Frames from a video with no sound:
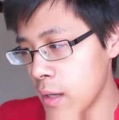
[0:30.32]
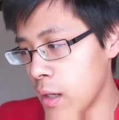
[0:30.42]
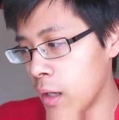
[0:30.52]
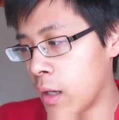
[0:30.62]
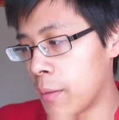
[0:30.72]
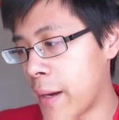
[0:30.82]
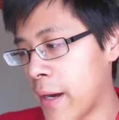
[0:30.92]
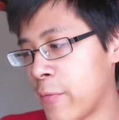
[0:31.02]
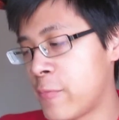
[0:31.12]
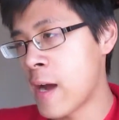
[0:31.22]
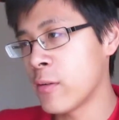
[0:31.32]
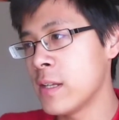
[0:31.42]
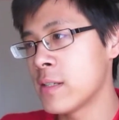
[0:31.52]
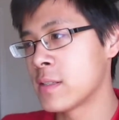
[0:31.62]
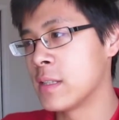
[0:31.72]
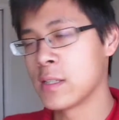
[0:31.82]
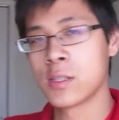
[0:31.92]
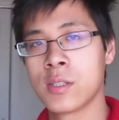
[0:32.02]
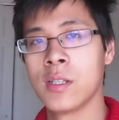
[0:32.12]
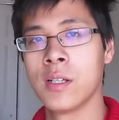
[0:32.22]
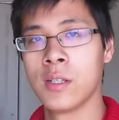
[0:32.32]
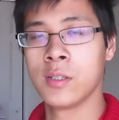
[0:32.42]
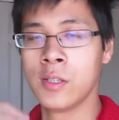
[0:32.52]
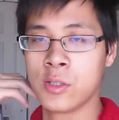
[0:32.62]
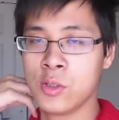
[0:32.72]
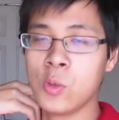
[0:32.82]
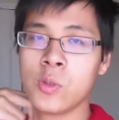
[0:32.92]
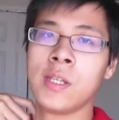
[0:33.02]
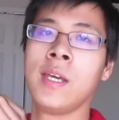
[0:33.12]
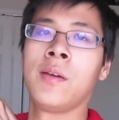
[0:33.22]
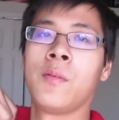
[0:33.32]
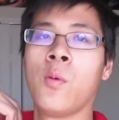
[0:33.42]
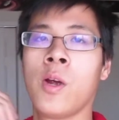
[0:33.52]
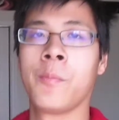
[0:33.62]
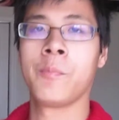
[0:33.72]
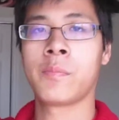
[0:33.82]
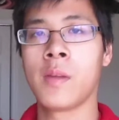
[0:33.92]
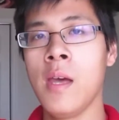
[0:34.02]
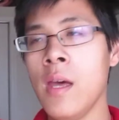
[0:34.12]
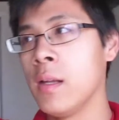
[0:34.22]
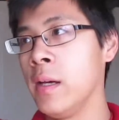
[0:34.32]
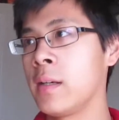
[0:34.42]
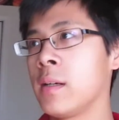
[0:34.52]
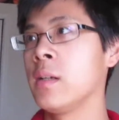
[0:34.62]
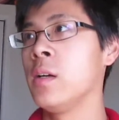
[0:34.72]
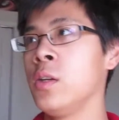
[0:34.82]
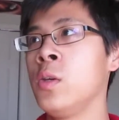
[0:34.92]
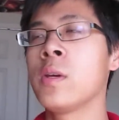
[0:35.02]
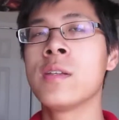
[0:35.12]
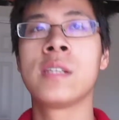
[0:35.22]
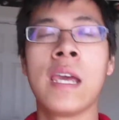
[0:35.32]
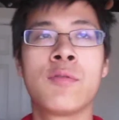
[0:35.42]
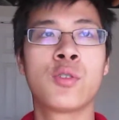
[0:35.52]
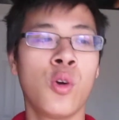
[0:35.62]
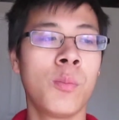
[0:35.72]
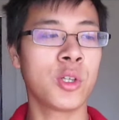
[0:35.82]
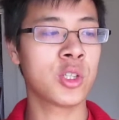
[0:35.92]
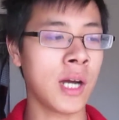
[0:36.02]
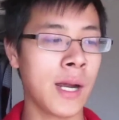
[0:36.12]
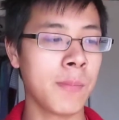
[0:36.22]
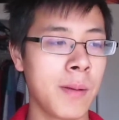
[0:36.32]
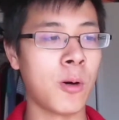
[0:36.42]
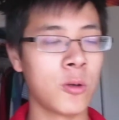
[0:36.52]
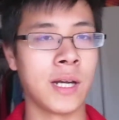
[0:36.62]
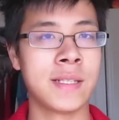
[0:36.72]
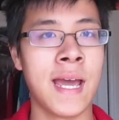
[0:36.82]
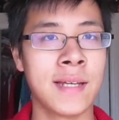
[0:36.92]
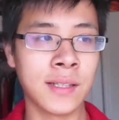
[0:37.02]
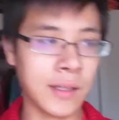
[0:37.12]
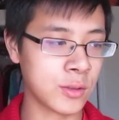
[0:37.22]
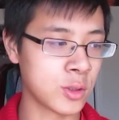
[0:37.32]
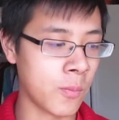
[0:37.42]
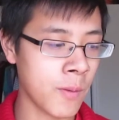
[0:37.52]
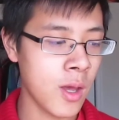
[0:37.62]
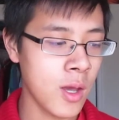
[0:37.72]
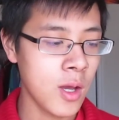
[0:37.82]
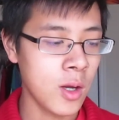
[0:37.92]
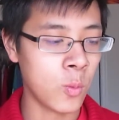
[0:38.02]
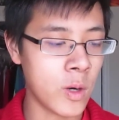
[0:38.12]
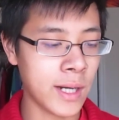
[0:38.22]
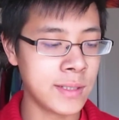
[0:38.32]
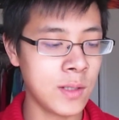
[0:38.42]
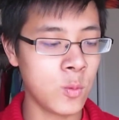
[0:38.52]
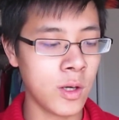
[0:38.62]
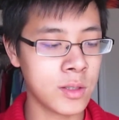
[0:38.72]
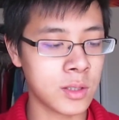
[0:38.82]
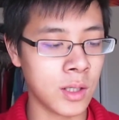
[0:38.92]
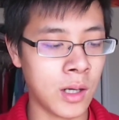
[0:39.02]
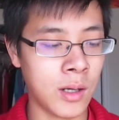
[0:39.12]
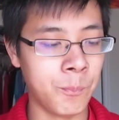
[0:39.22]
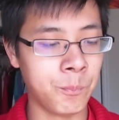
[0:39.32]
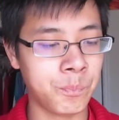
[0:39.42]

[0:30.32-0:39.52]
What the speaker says: I found this new thing where, like, you can save so much time by multitasking. So, what I did was, I